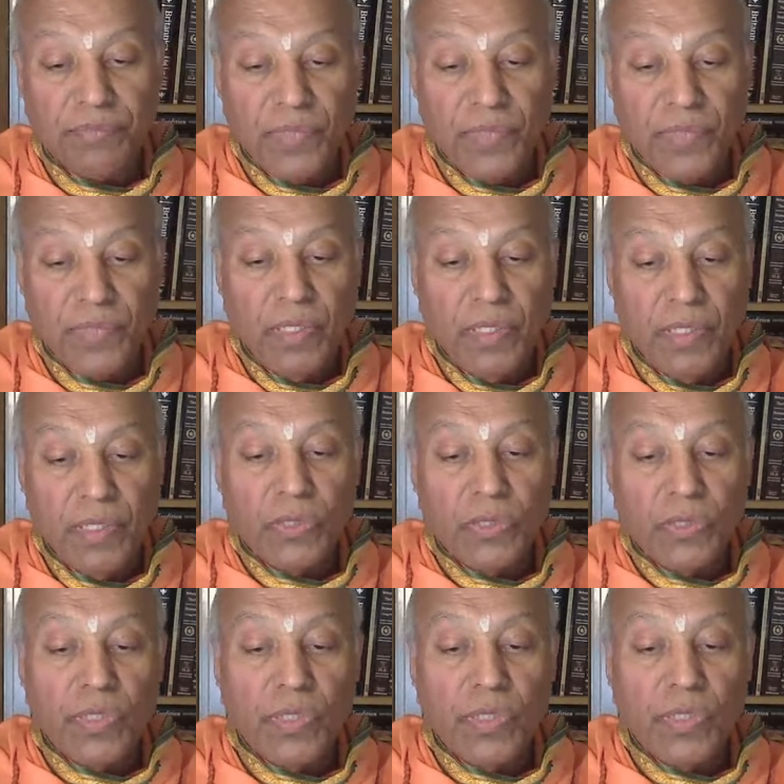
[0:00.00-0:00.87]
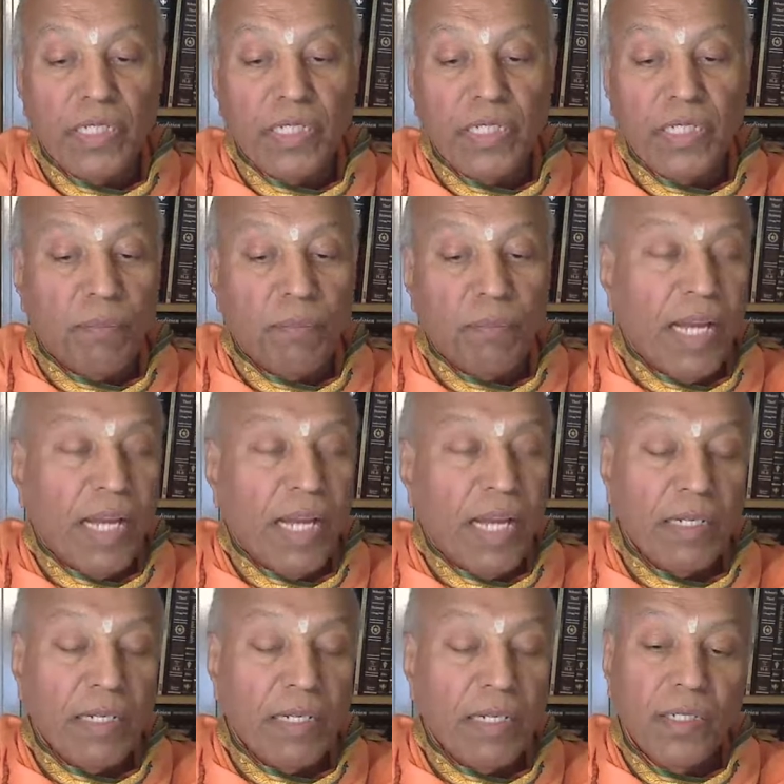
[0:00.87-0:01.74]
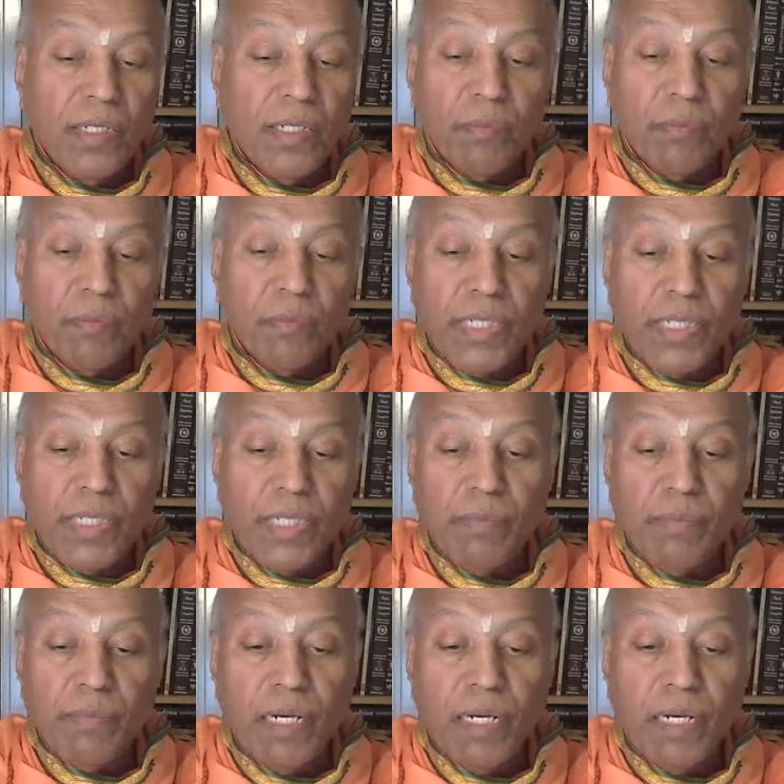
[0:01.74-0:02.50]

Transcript: Sutaji replied, Bhishma